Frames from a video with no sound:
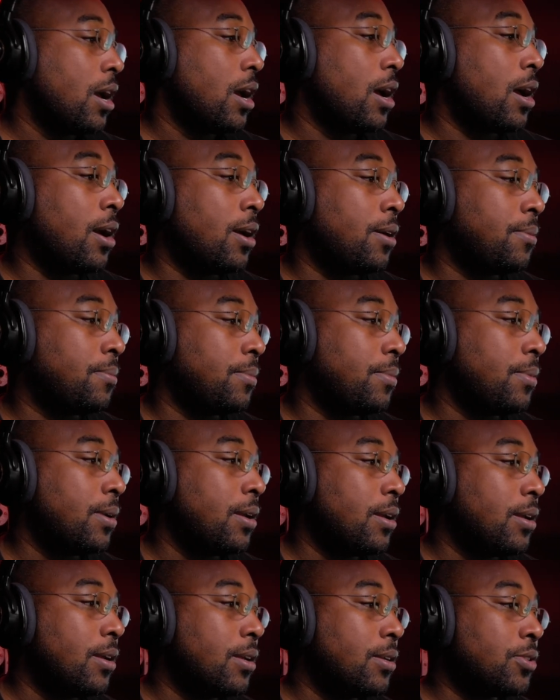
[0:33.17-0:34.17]
Um,
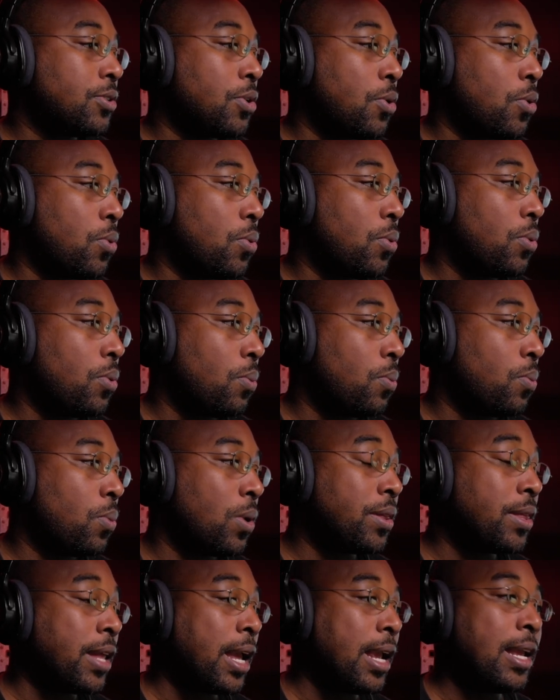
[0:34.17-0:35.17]
so
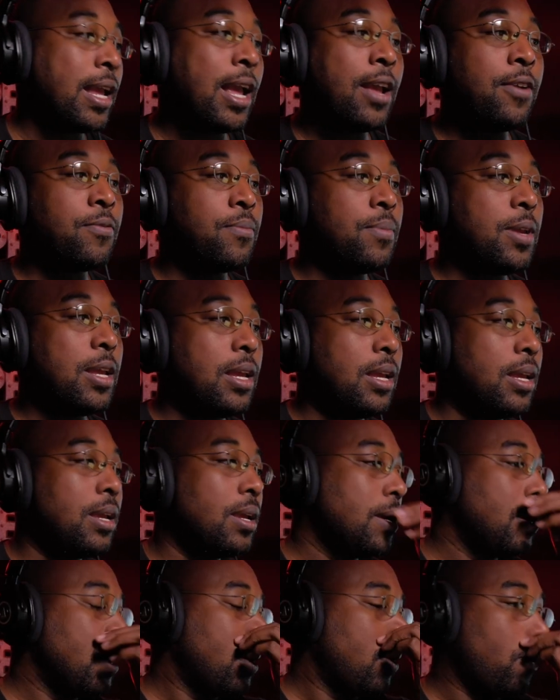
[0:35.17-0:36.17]
what they gave
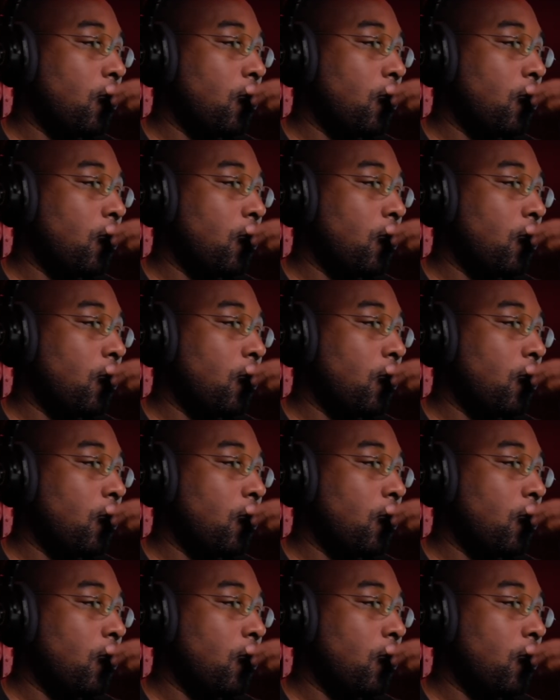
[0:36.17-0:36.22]
me